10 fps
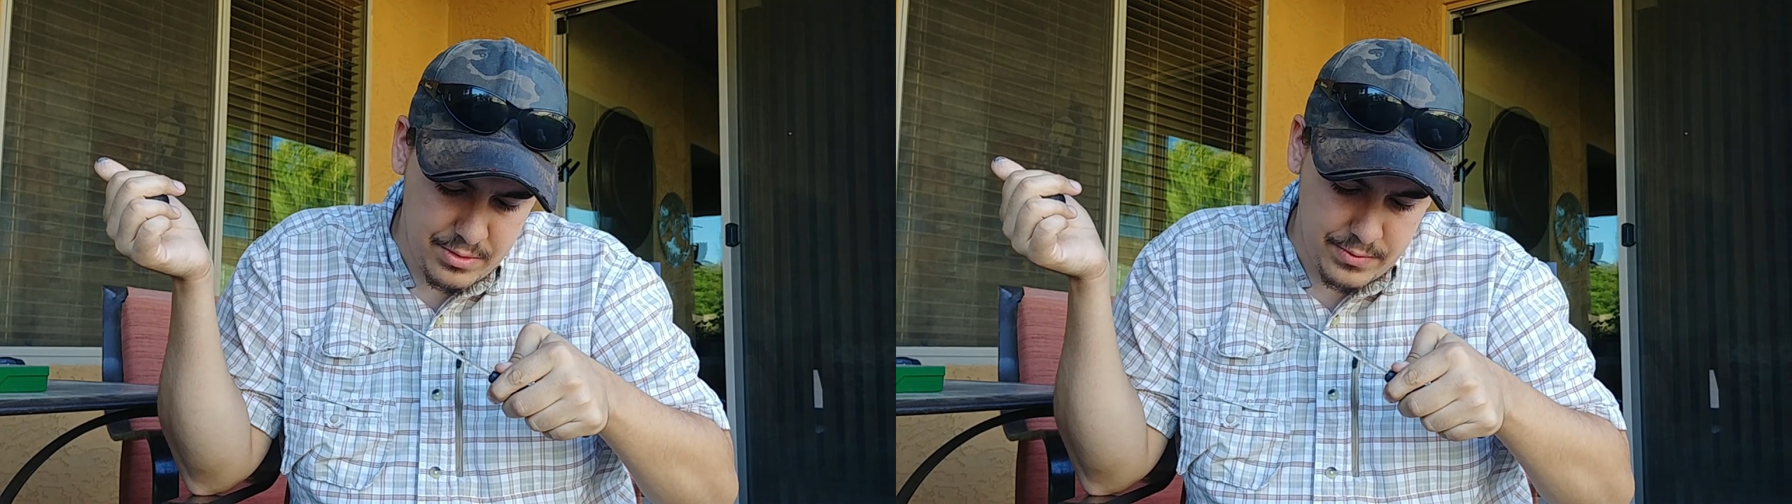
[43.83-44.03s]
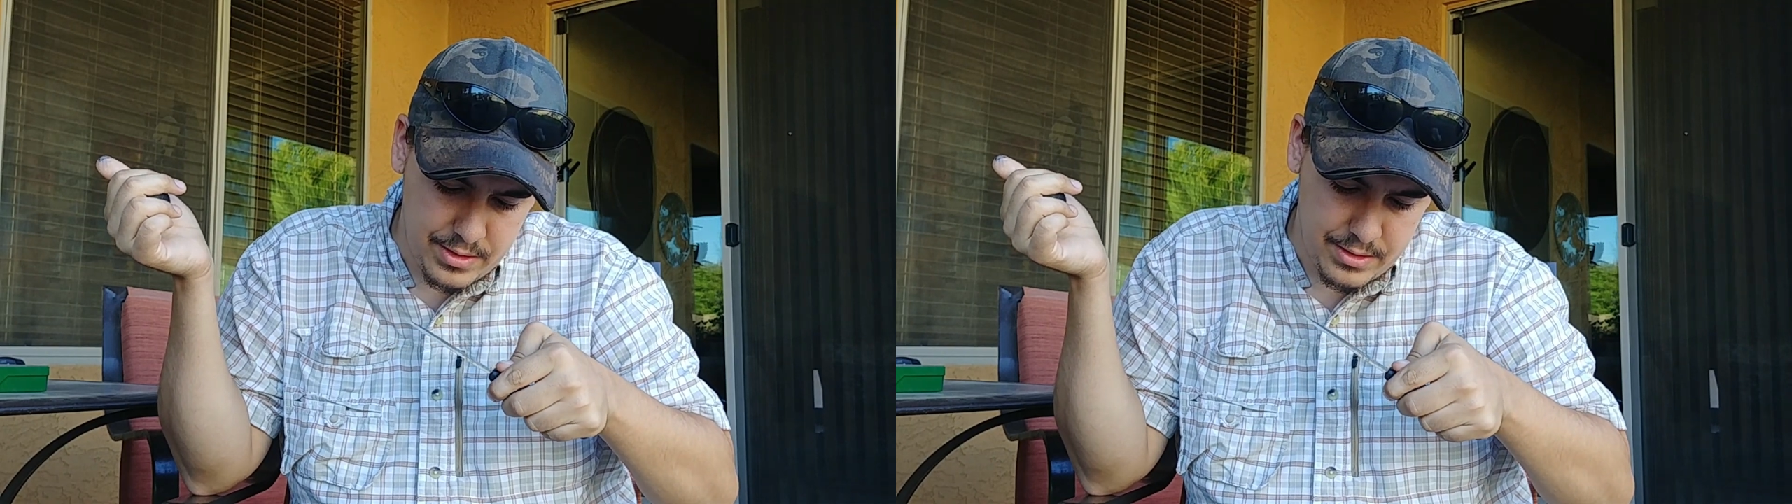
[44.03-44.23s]

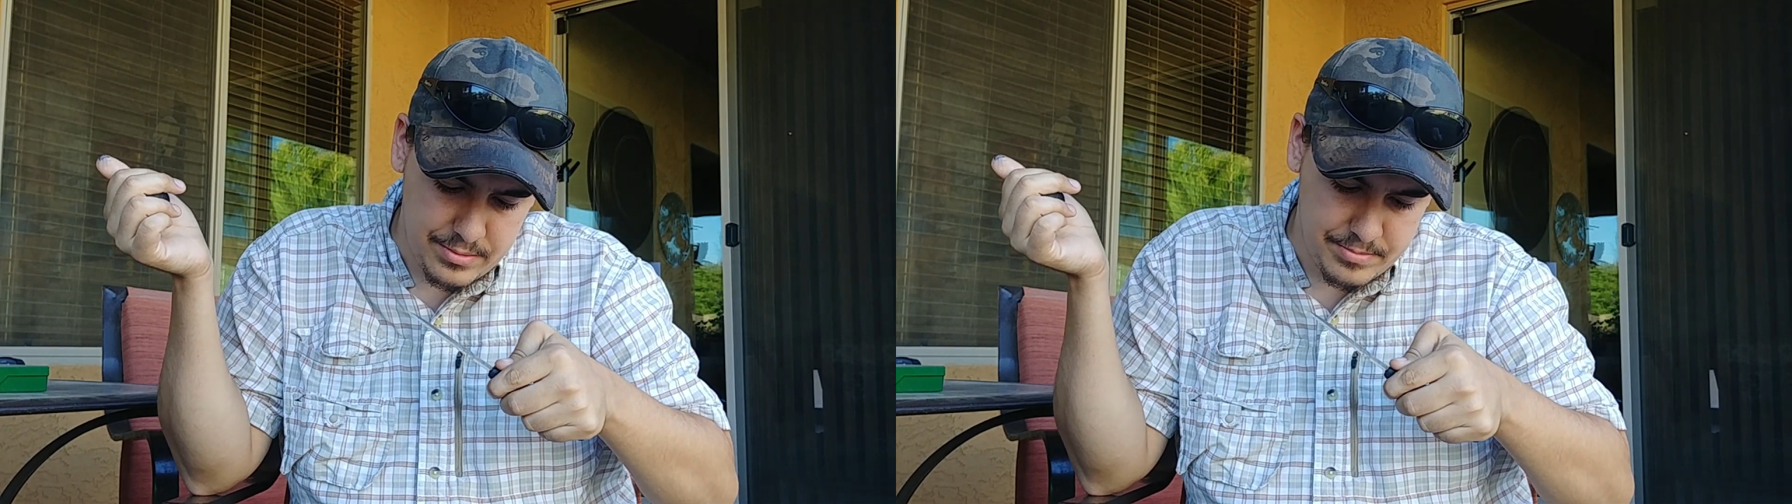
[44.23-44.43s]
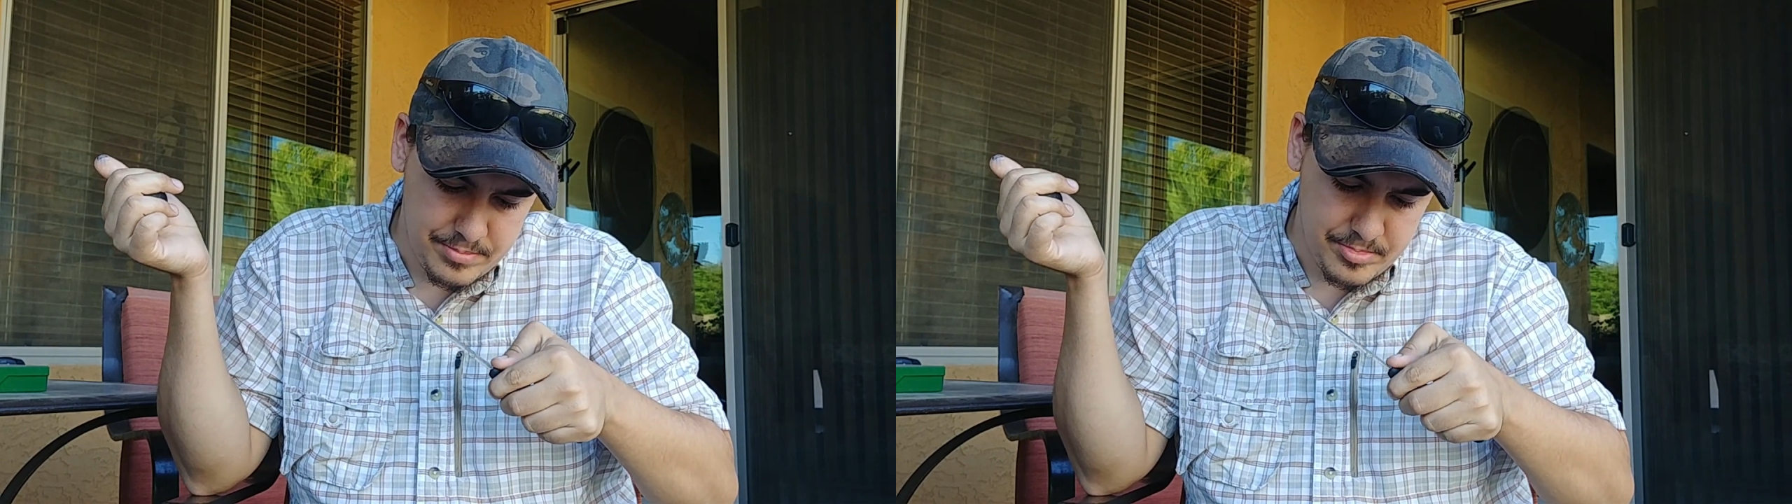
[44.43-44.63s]
of
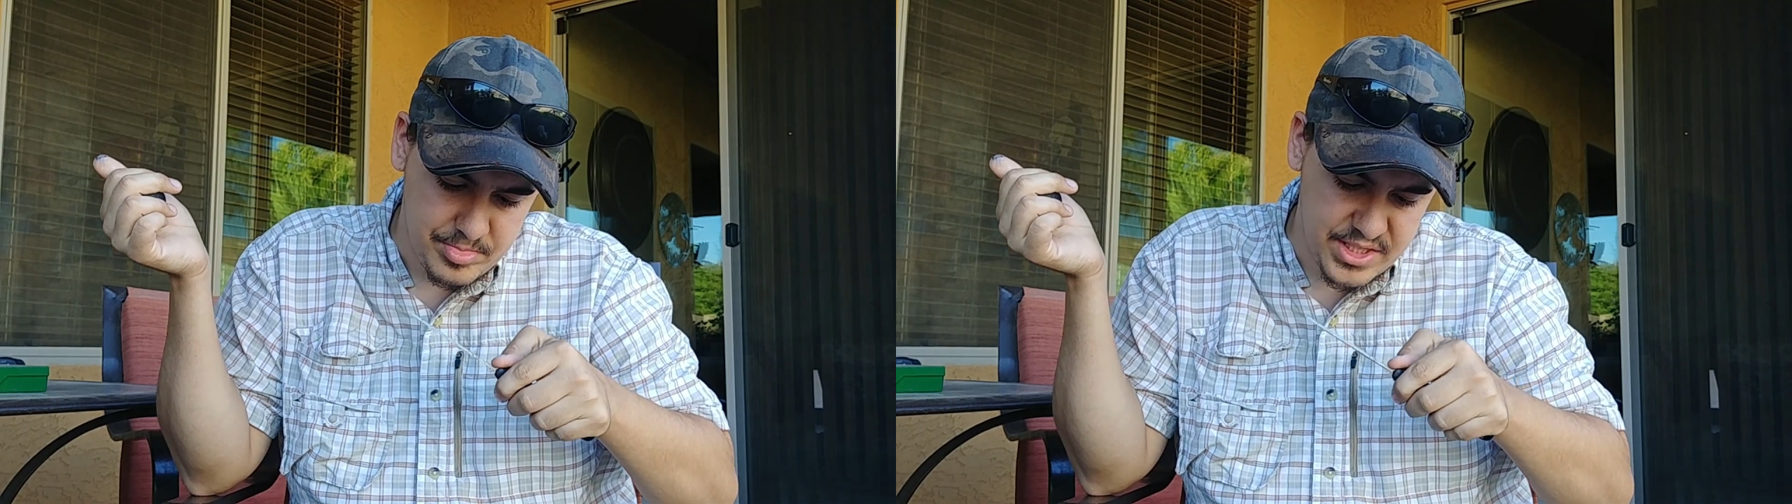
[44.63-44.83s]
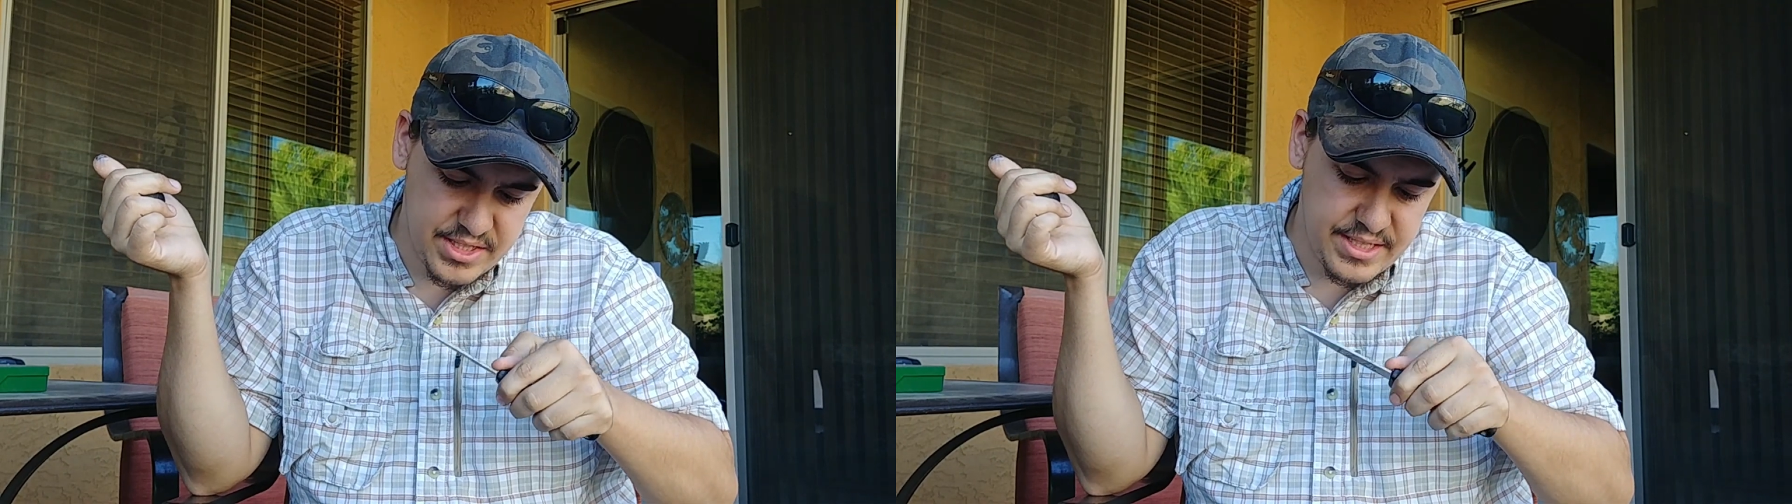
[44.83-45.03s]

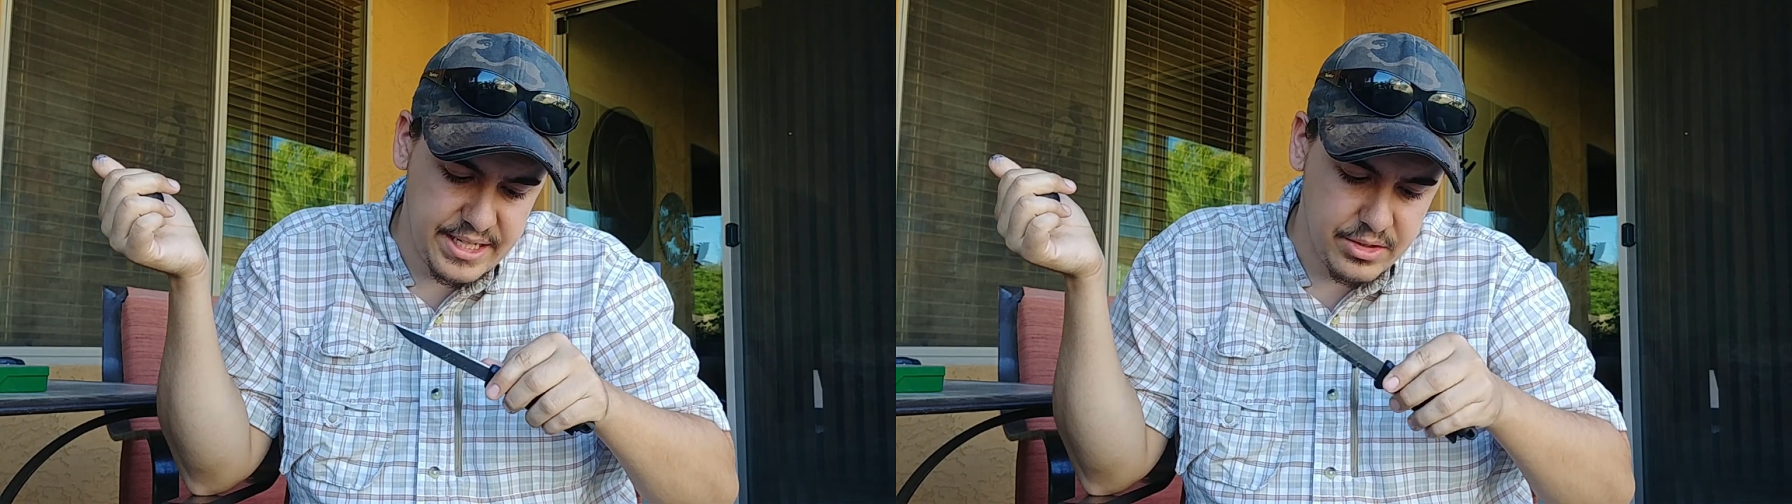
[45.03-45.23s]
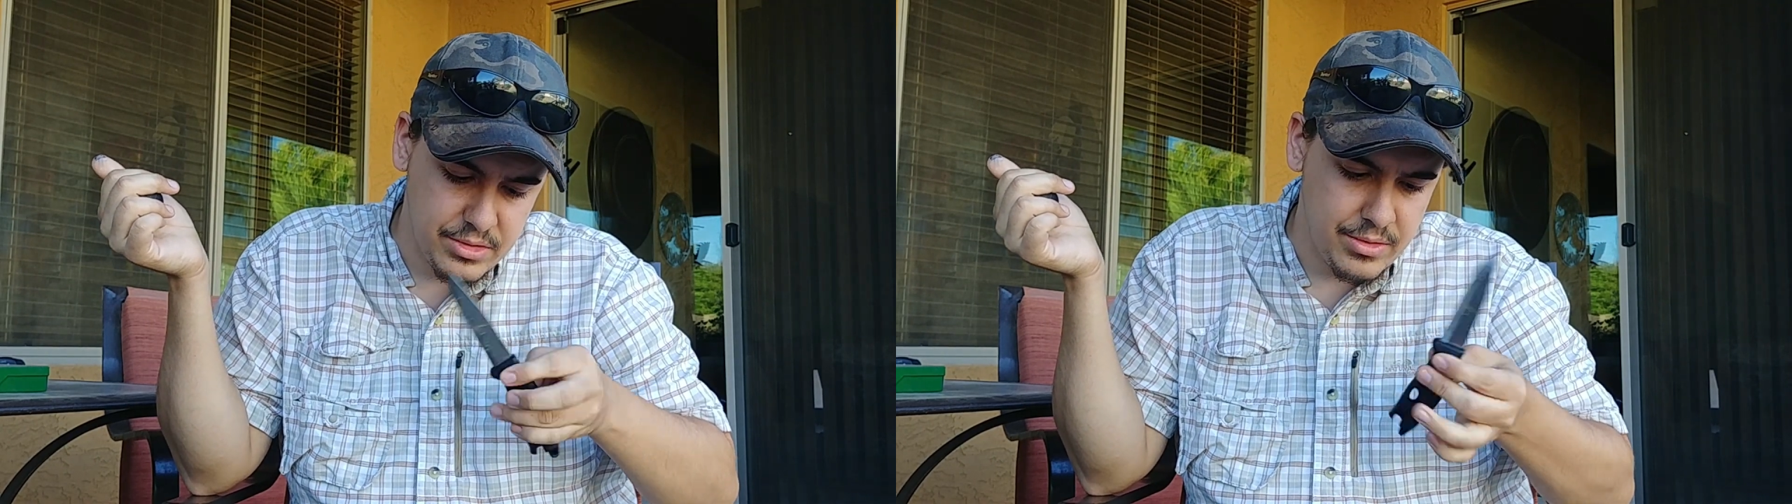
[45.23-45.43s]

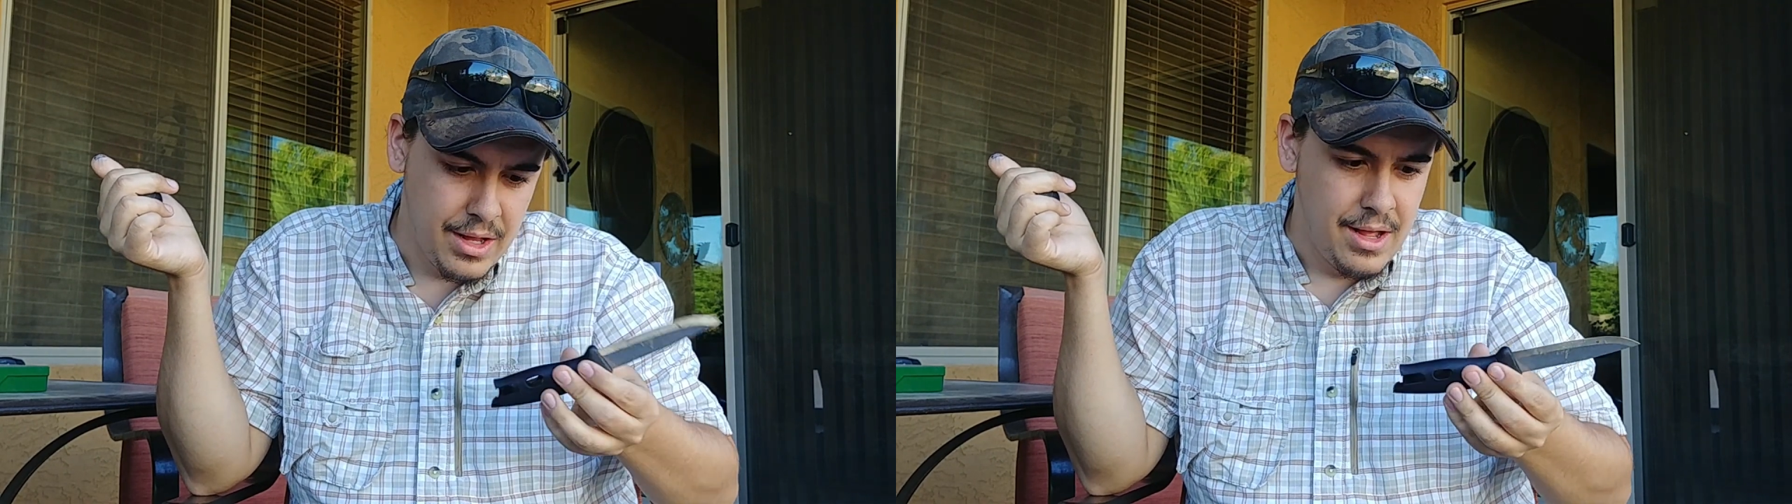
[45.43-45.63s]
steel,